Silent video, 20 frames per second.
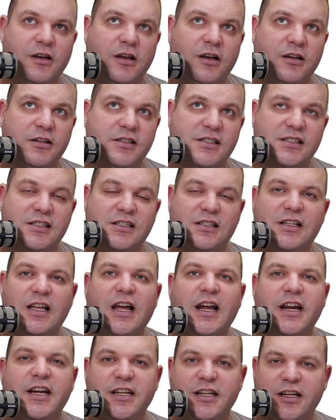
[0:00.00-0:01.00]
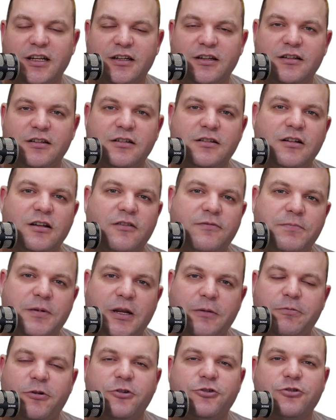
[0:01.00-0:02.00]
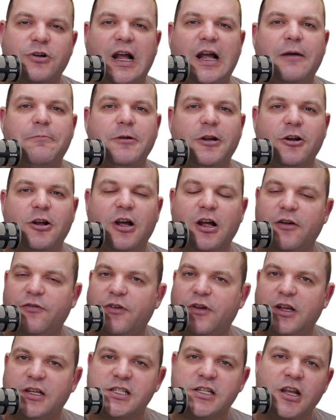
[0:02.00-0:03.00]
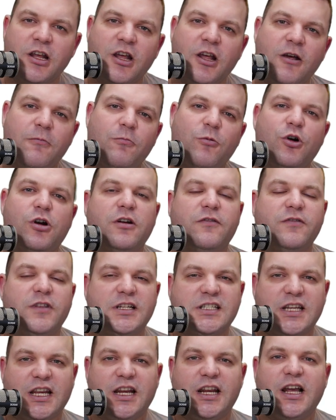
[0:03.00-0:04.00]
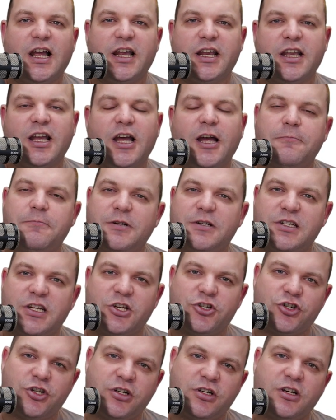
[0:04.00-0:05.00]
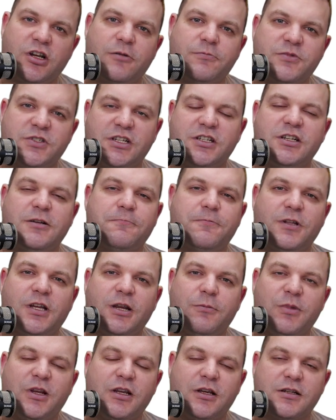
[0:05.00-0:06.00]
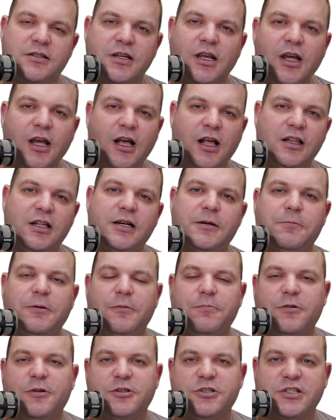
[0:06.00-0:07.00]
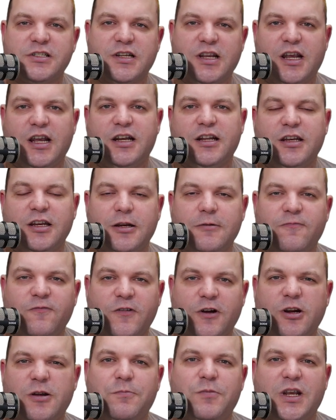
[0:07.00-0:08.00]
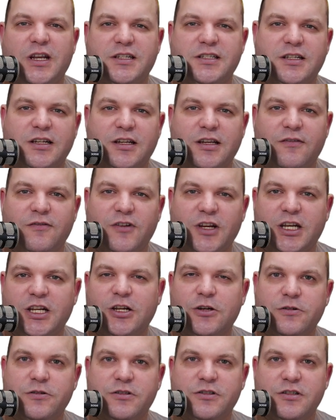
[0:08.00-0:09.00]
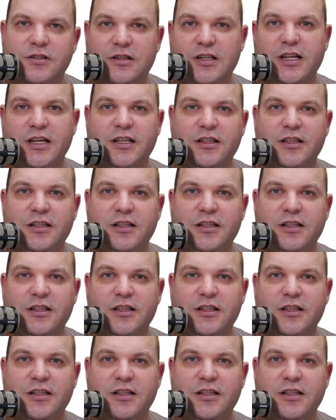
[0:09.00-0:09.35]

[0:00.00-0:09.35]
sliding of people dropping off as more of this AI competition comes into play, because a lot of people are just editing very basic videos like